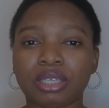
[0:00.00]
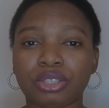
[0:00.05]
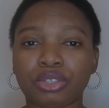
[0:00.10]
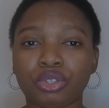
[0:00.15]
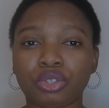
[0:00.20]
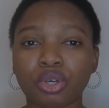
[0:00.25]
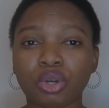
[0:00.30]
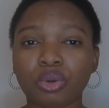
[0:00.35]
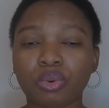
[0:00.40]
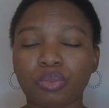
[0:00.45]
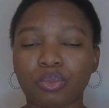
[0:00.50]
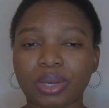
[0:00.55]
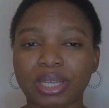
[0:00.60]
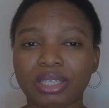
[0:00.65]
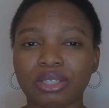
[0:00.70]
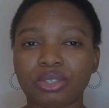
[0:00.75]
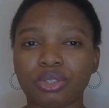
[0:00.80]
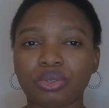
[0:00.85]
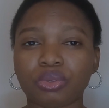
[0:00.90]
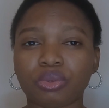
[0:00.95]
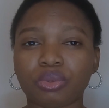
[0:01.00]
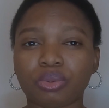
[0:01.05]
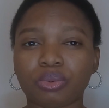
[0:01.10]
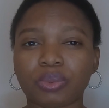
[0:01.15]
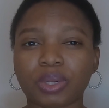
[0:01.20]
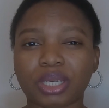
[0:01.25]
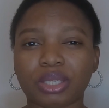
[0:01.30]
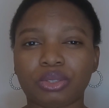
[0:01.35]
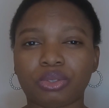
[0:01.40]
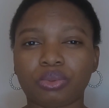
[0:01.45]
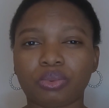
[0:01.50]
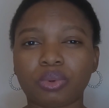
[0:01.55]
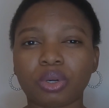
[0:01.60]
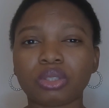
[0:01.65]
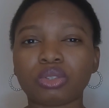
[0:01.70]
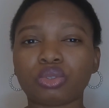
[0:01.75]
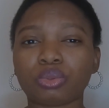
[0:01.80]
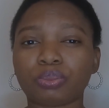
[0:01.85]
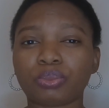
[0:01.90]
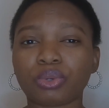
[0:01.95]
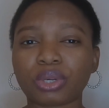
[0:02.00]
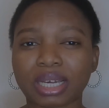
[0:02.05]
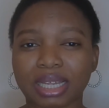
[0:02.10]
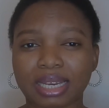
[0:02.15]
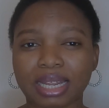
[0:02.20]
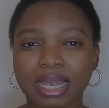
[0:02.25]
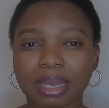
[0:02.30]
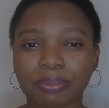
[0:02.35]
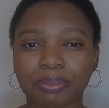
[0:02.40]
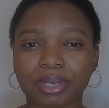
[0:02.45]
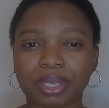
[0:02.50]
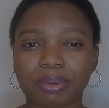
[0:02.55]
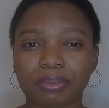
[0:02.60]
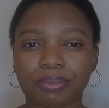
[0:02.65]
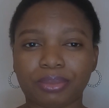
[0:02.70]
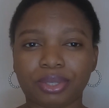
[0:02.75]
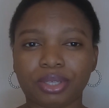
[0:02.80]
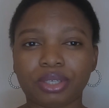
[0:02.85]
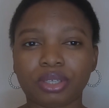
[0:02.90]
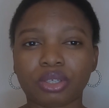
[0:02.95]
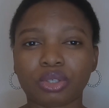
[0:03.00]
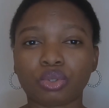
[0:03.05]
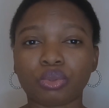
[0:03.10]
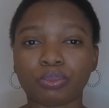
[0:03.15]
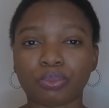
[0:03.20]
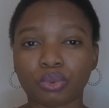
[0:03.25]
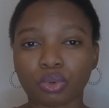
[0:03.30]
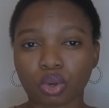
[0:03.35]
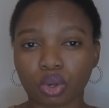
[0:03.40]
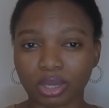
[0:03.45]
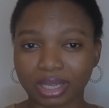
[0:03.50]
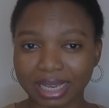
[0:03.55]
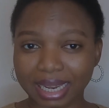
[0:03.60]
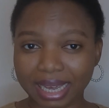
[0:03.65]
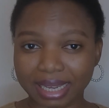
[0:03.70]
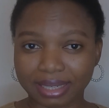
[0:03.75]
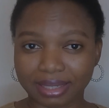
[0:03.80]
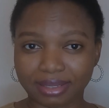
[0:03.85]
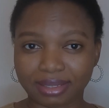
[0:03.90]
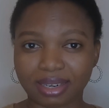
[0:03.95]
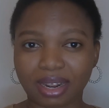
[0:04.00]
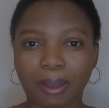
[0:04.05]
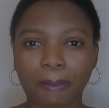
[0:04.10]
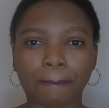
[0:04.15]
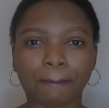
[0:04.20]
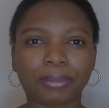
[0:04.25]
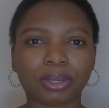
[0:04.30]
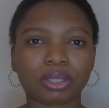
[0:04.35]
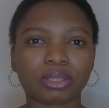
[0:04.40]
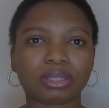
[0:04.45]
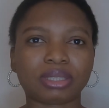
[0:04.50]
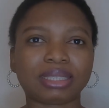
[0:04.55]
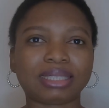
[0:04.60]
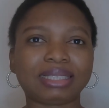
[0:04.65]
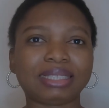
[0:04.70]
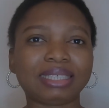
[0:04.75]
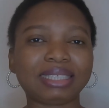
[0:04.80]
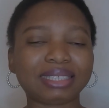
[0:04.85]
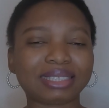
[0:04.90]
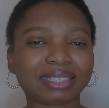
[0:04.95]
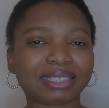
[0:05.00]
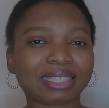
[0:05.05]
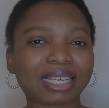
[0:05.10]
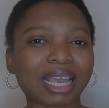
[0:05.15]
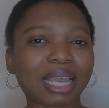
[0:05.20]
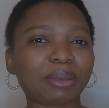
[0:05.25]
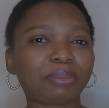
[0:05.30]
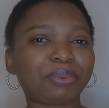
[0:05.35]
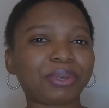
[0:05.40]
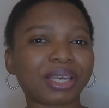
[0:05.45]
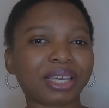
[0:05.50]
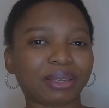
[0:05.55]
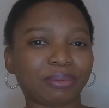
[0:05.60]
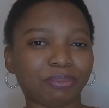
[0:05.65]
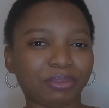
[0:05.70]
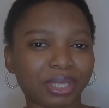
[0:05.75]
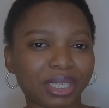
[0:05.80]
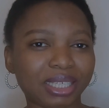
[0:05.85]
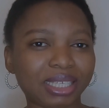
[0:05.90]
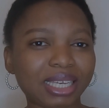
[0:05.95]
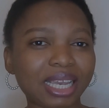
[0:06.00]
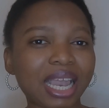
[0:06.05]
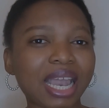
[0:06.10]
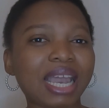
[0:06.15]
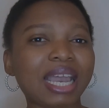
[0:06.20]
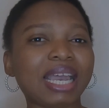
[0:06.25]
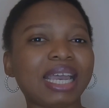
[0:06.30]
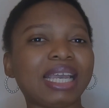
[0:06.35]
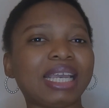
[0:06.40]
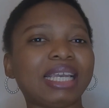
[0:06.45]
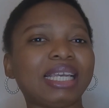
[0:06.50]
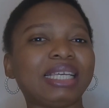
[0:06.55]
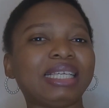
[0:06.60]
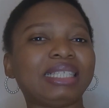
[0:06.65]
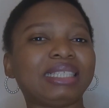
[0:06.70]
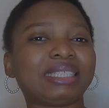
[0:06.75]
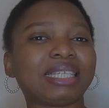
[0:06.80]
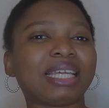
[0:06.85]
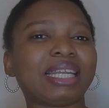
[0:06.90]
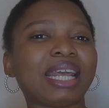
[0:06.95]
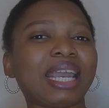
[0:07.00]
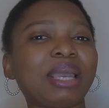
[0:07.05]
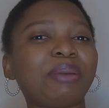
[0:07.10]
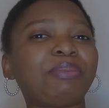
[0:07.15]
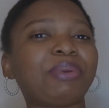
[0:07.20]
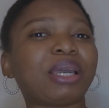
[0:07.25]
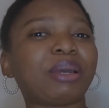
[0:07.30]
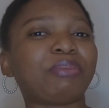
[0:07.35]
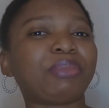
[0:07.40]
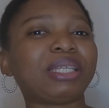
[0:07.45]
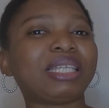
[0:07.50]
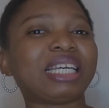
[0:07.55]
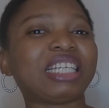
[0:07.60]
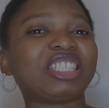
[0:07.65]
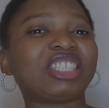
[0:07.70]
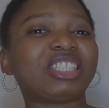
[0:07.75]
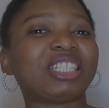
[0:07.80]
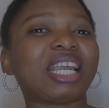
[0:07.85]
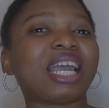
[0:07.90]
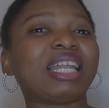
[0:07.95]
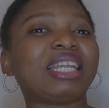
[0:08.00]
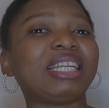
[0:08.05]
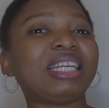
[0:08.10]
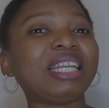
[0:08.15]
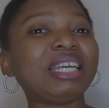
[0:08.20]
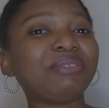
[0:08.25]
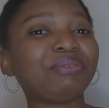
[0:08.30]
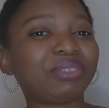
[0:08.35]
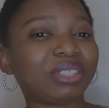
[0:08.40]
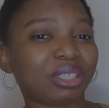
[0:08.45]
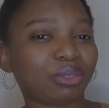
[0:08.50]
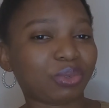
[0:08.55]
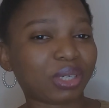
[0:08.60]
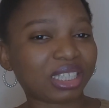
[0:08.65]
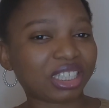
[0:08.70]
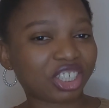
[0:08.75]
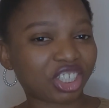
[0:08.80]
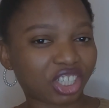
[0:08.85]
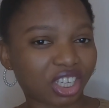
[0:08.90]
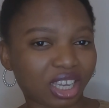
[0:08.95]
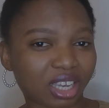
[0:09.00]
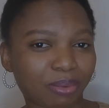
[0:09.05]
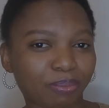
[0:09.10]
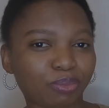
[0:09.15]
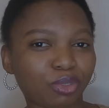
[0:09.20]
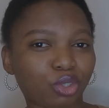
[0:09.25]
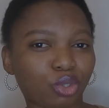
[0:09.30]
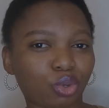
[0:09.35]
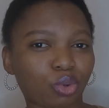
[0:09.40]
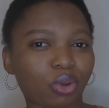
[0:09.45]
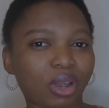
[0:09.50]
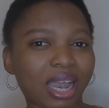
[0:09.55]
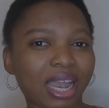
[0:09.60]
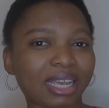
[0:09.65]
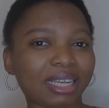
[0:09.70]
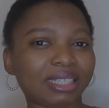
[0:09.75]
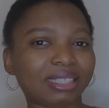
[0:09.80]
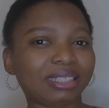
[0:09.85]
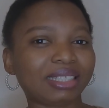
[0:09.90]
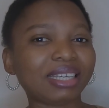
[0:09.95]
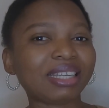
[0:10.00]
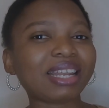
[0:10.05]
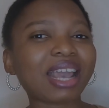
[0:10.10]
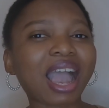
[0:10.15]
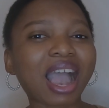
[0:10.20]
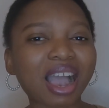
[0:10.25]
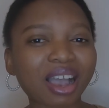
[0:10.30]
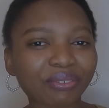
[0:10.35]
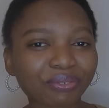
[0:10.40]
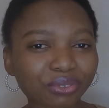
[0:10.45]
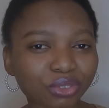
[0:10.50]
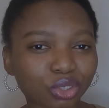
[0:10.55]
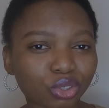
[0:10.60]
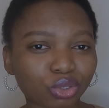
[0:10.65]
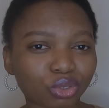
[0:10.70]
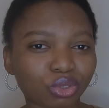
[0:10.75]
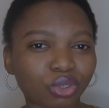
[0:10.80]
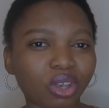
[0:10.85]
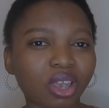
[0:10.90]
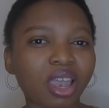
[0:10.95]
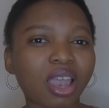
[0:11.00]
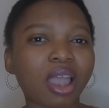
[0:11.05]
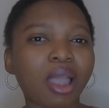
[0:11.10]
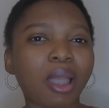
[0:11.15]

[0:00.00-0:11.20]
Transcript: When you want to book an Airbnb, you book online. But this Airbnb is an Airbnb that she had lived in when she came, so I didn't have to